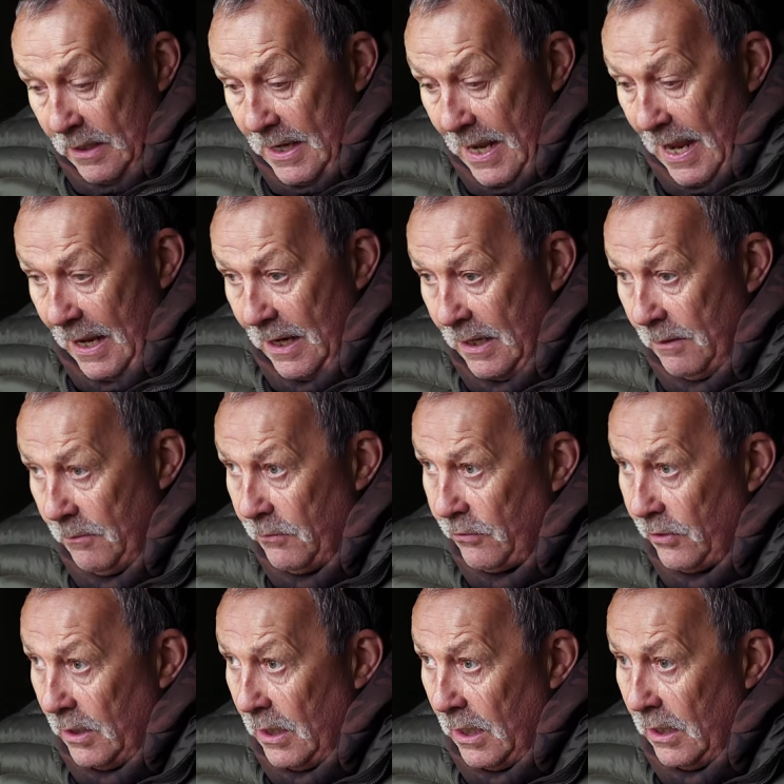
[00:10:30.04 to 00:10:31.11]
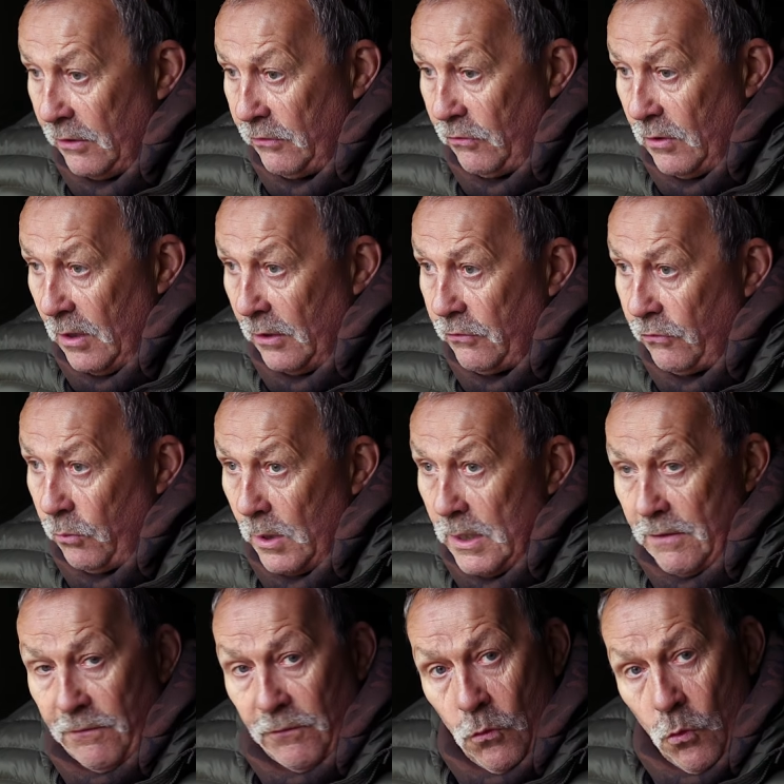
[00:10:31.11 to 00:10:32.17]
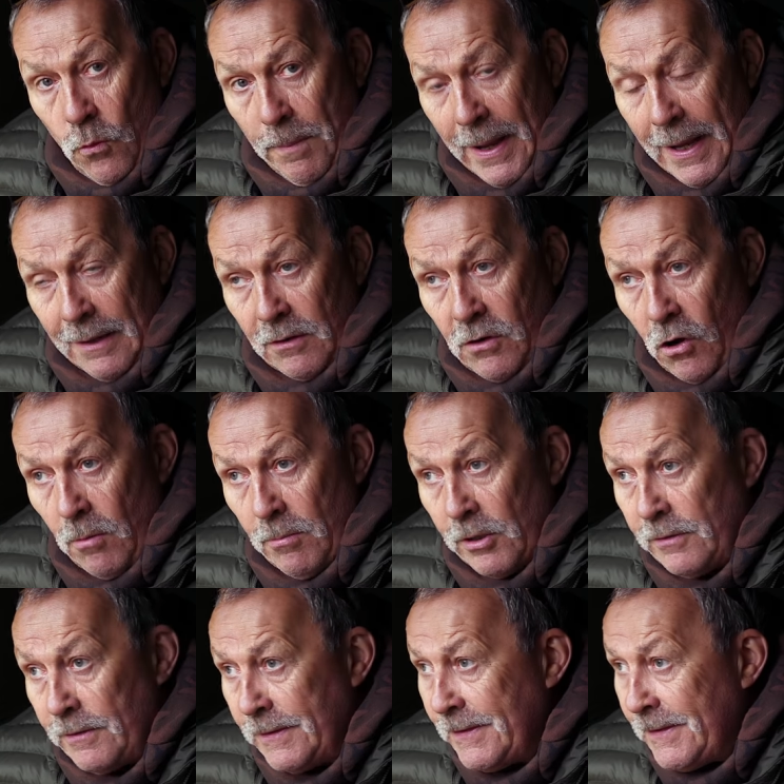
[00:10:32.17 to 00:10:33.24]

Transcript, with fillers: the net, and it was a, a, a twenty-four pound common.